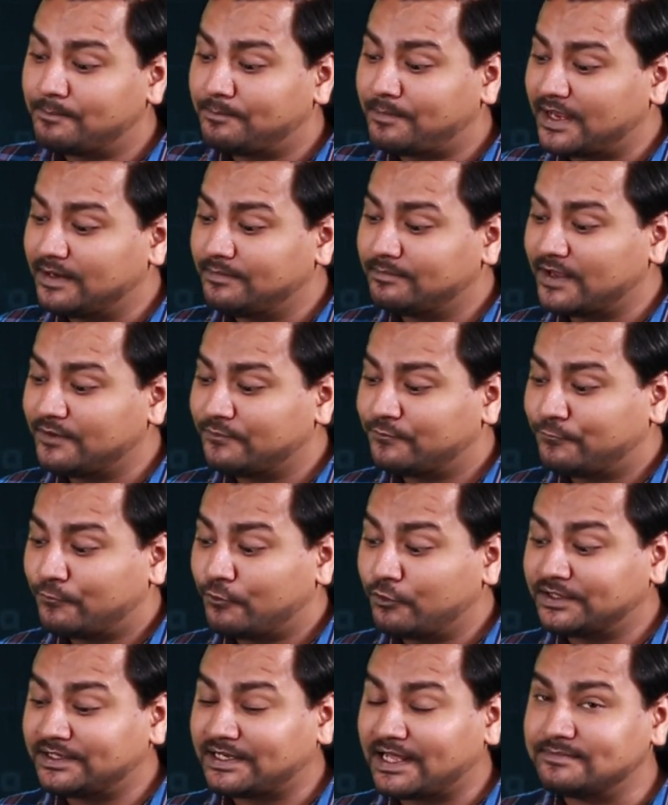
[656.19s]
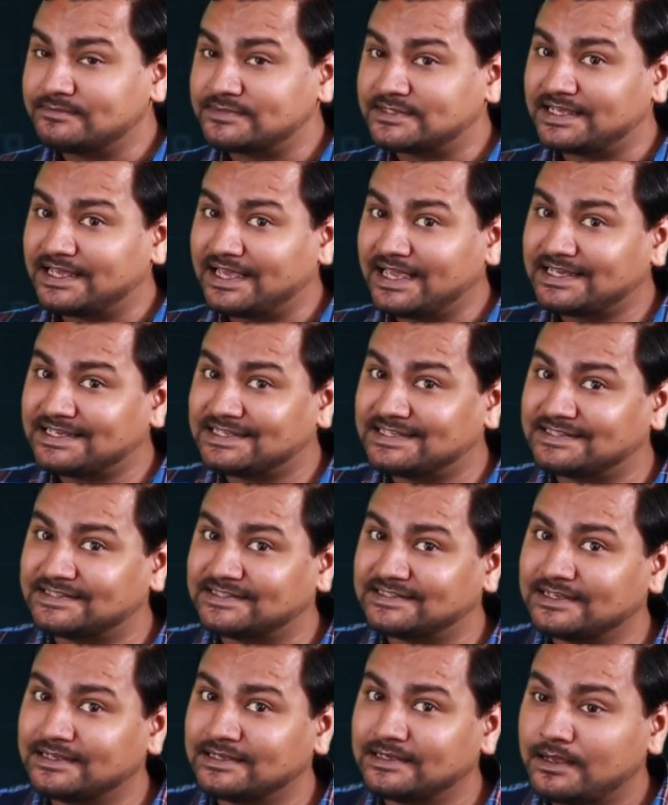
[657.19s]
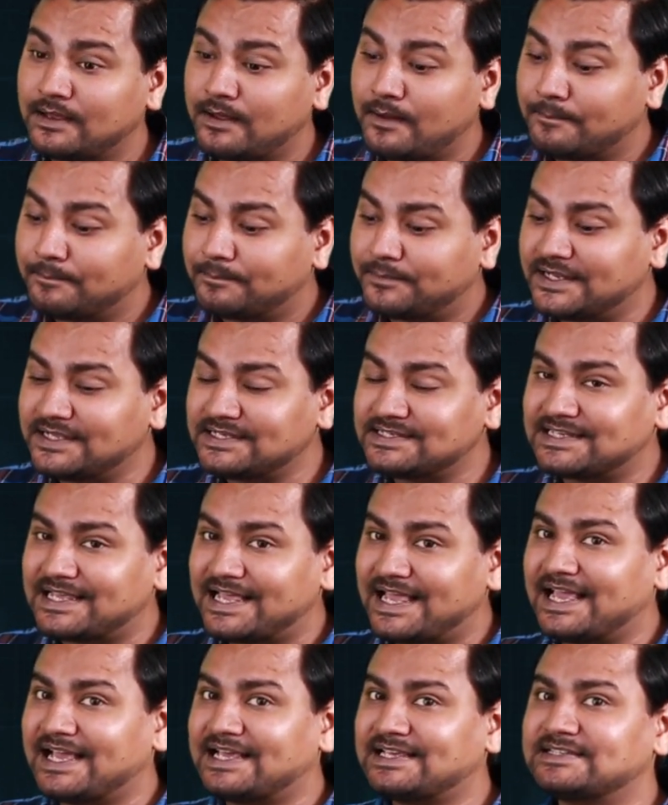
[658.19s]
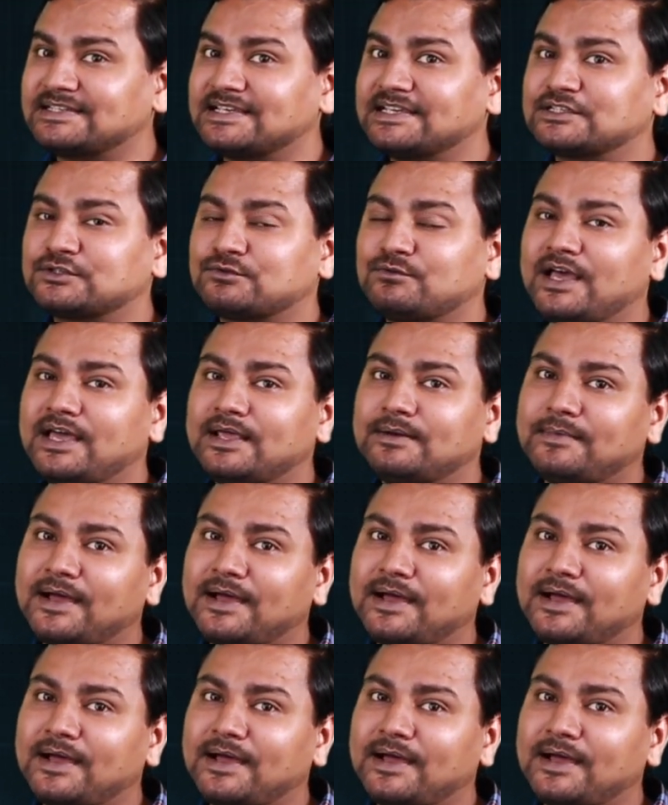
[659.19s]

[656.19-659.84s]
pi by 4 times x plus x square